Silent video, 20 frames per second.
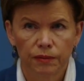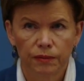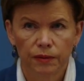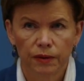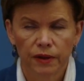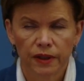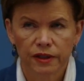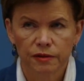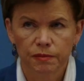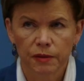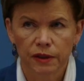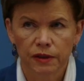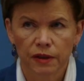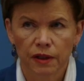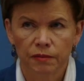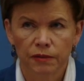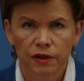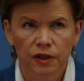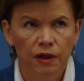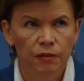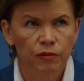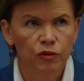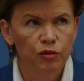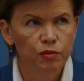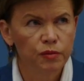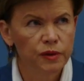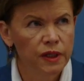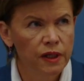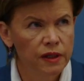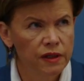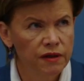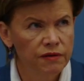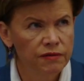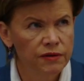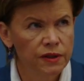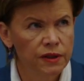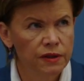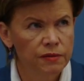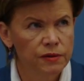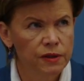So the
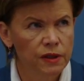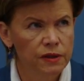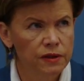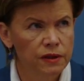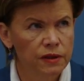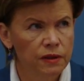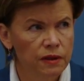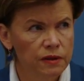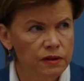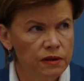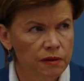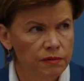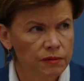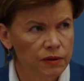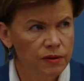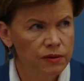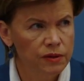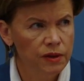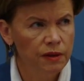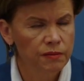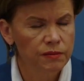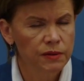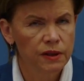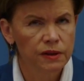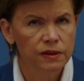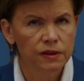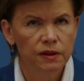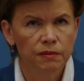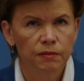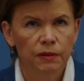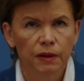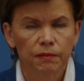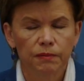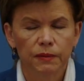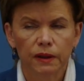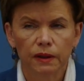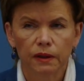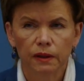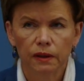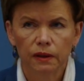UN experts have
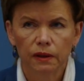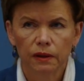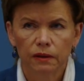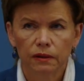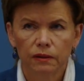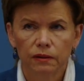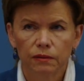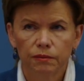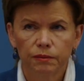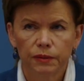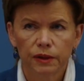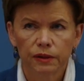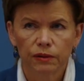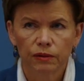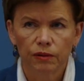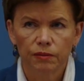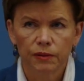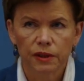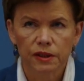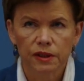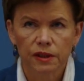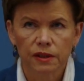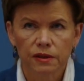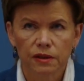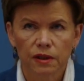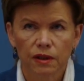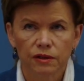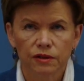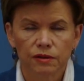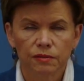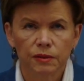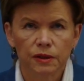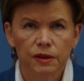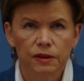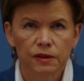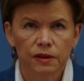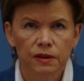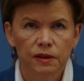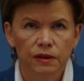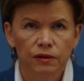to have access there
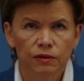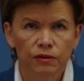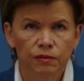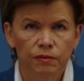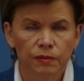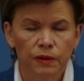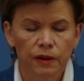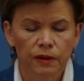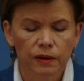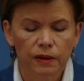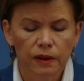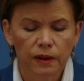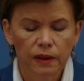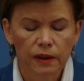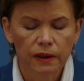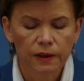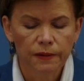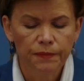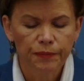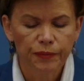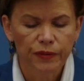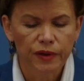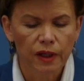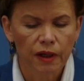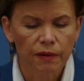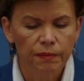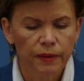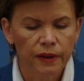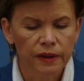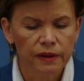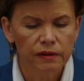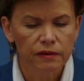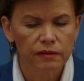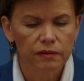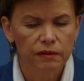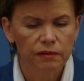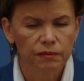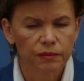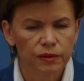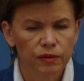in accordance with
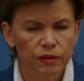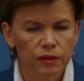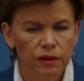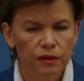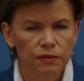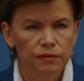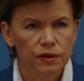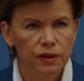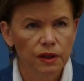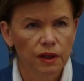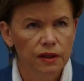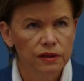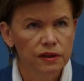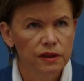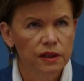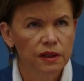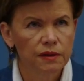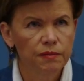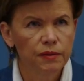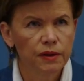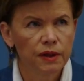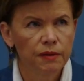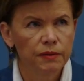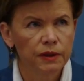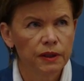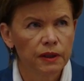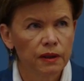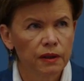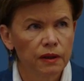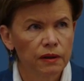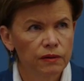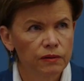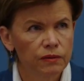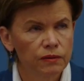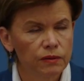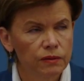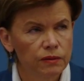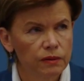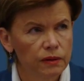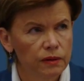international law.
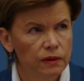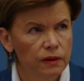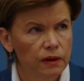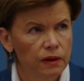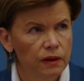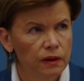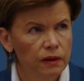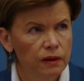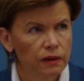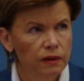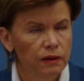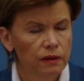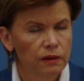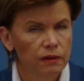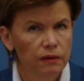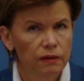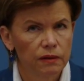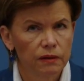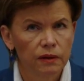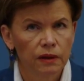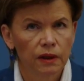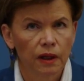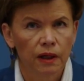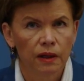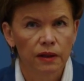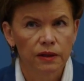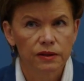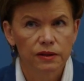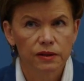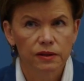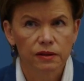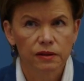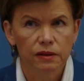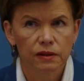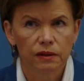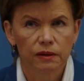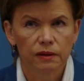And also, as I